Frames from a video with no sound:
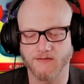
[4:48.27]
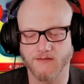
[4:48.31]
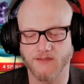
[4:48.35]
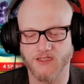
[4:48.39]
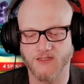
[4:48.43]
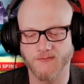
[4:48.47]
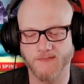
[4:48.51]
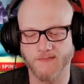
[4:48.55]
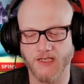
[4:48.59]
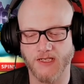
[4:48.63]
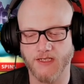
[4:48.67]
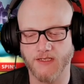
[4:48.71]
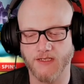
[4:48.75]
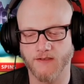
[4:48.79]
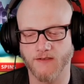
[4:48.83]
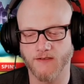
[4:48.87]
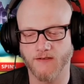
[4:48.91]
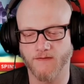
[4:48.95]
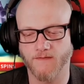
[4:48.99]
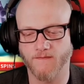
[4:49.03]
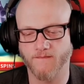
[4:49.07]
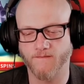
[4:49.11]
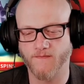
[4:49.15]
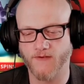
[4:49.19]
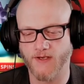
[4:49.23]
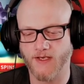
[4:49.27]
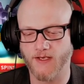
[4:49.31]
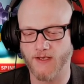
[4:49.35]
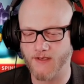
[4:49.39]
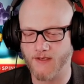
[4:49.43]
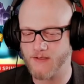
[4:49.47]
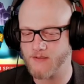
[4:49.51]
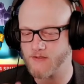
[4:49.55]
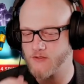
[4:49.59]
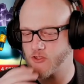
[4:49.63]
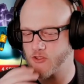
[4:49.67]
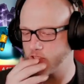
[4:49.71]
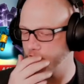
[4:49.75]
Speaking
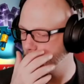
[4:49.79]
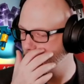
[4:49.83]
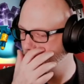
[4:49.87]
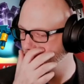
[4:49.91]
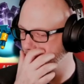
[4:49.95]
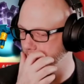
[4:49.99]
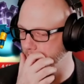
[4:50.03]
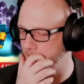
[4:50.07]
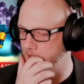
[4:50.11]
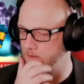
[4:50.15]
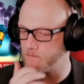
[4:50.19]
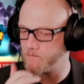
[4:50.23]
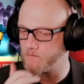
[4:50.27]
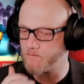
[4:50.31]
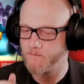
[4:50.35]
of shell game,